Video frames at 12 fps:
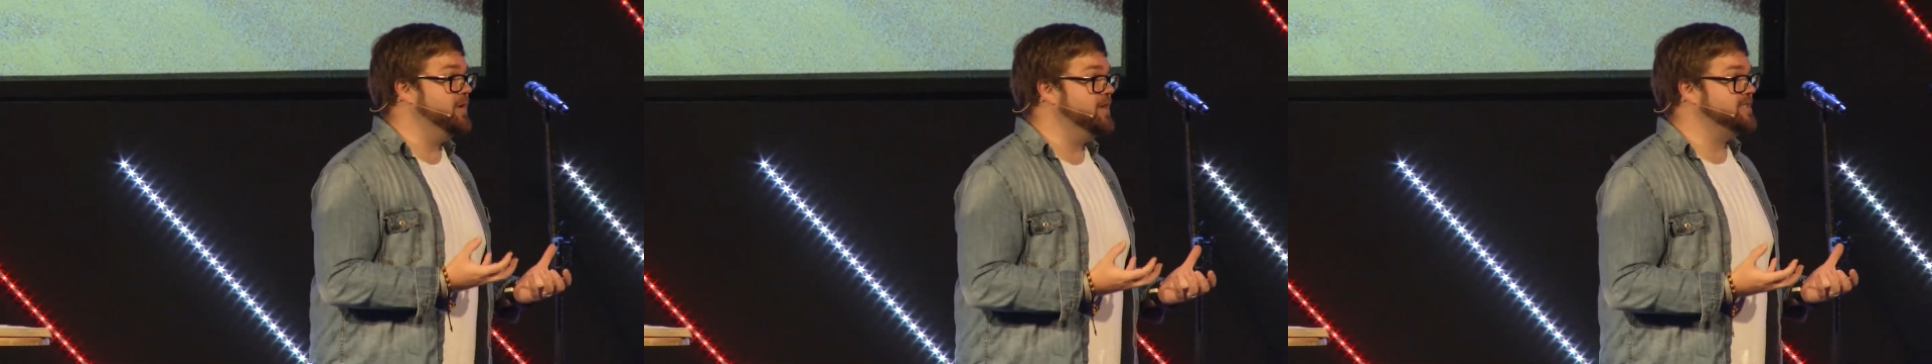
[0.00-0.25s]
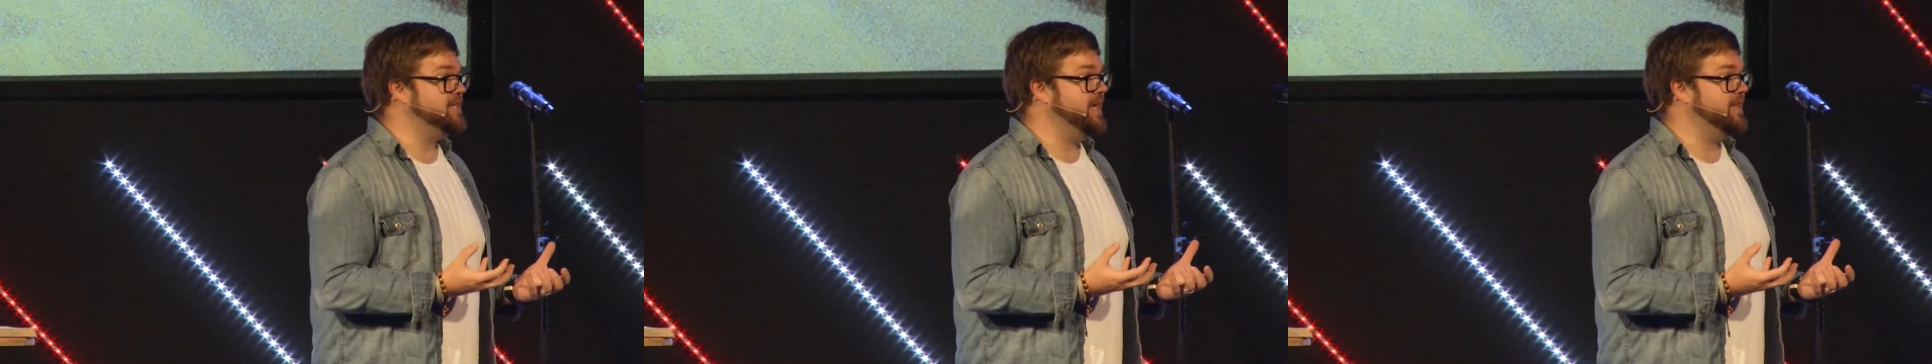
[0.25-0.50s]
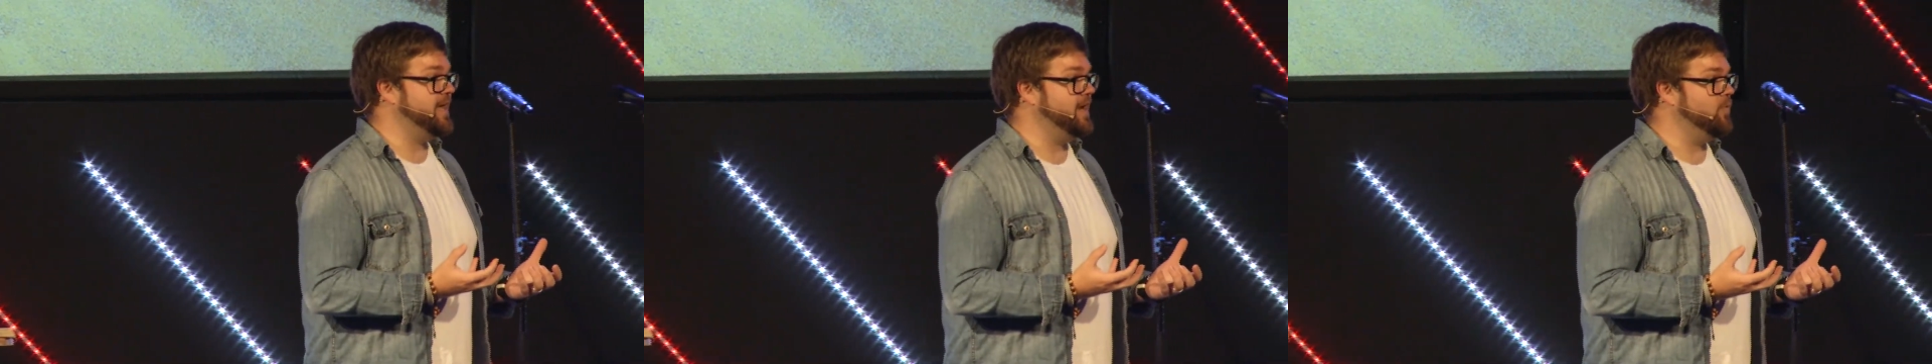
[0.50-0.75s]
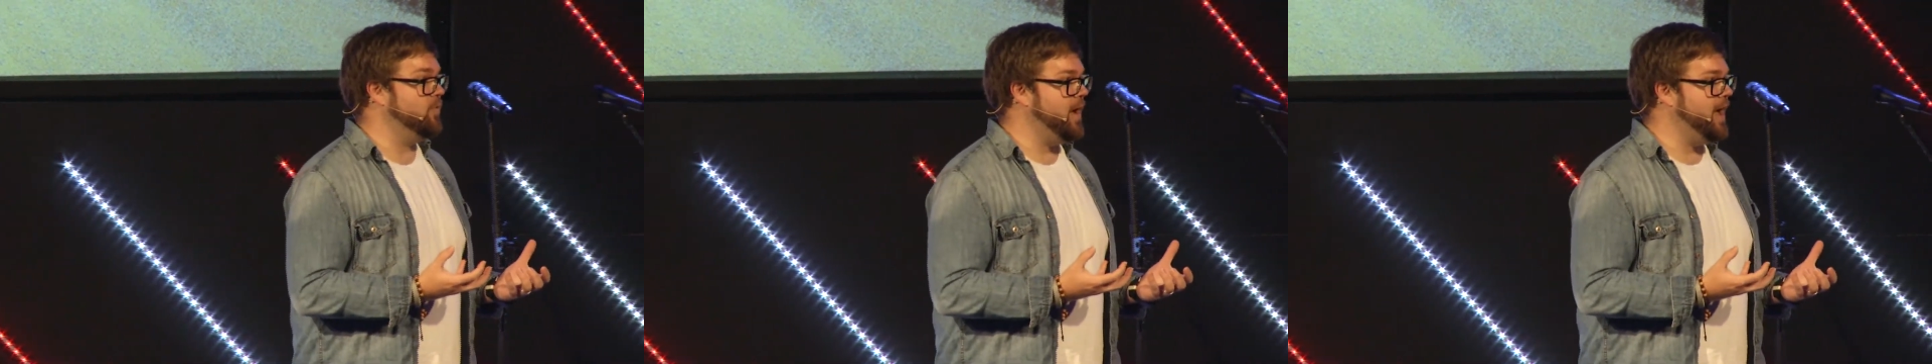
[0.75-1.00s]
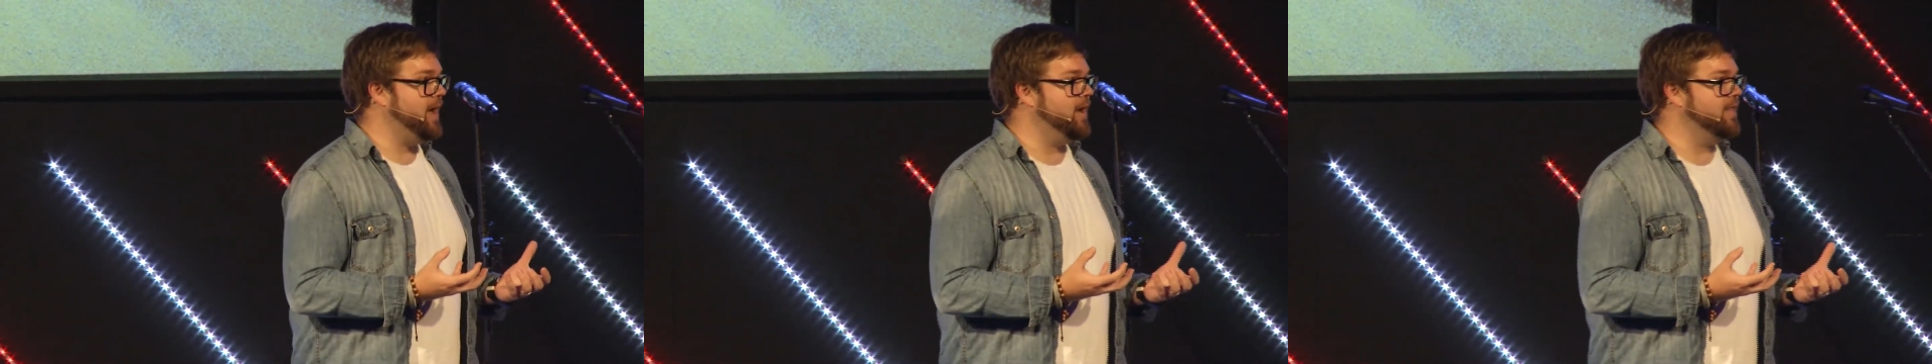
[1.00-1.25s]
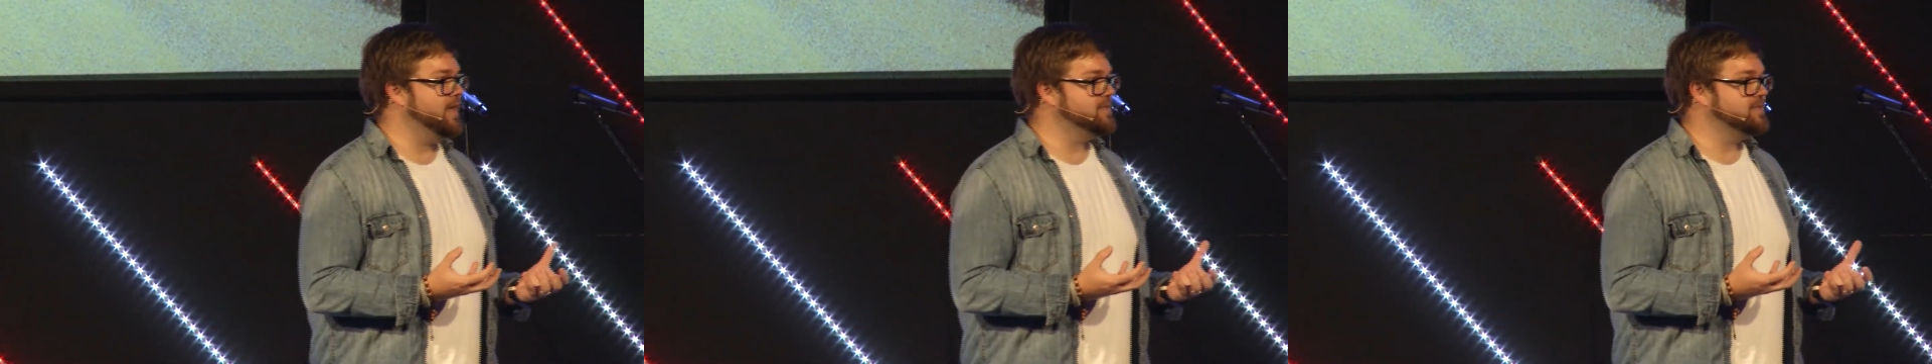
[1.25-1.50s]
understand, like, wow,
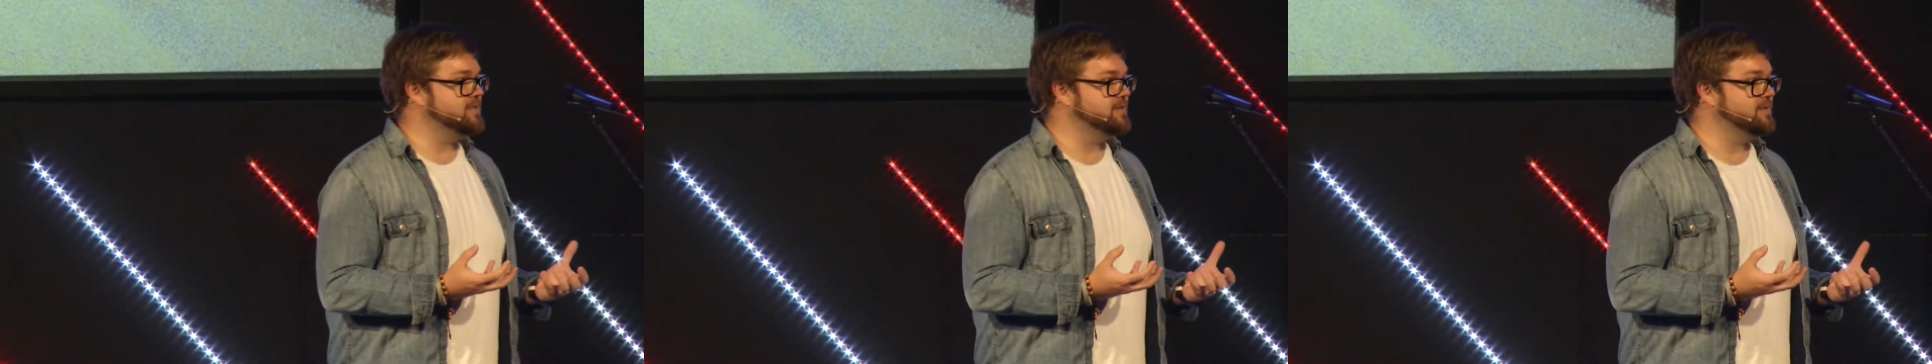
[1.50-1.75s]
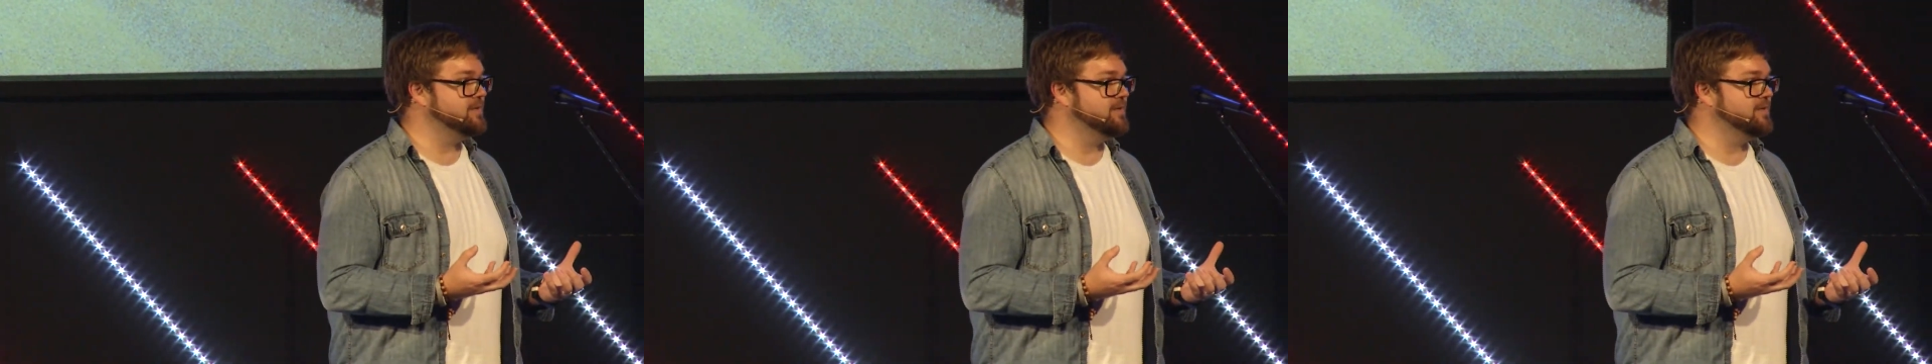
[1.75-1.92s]
that's